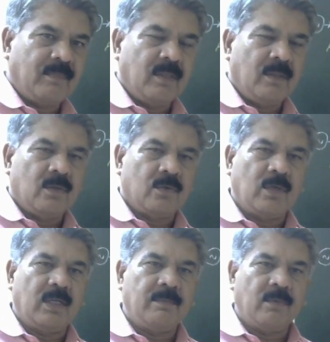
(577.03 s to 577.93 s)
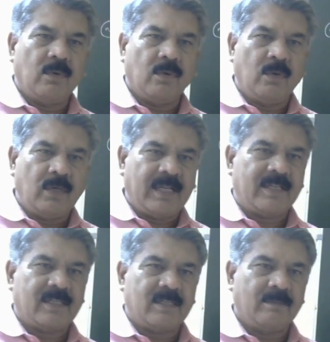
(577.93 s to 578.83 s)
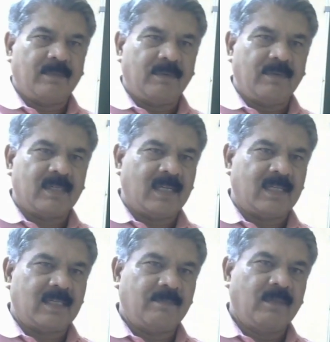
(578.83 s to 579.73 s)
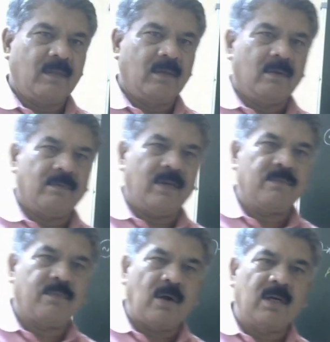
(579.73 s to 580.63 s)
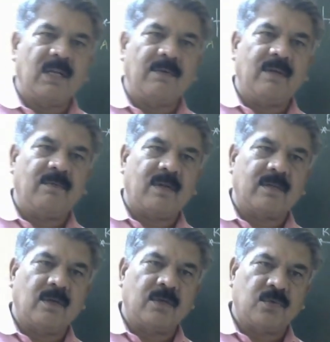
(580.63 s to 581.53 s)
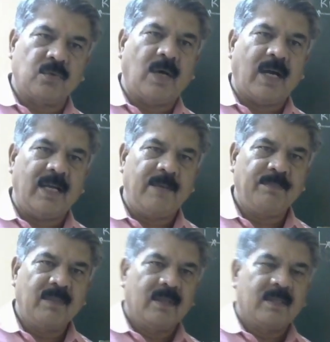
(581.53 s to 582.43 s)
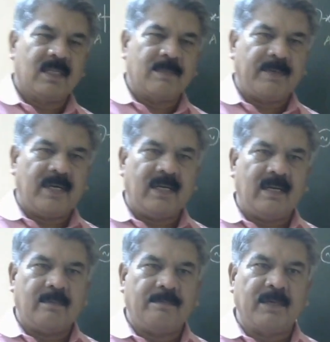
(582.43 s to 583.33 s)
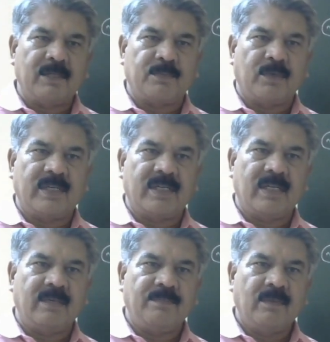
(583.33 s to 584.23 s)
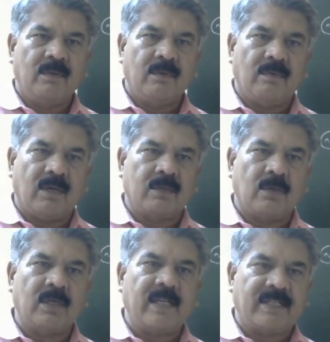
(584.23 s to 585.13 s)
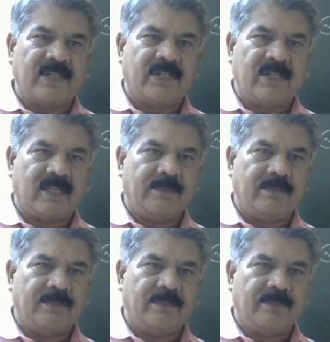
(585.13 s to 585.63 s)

So in old days, previous days, when fault level was not so high, separate bus protection was not essential.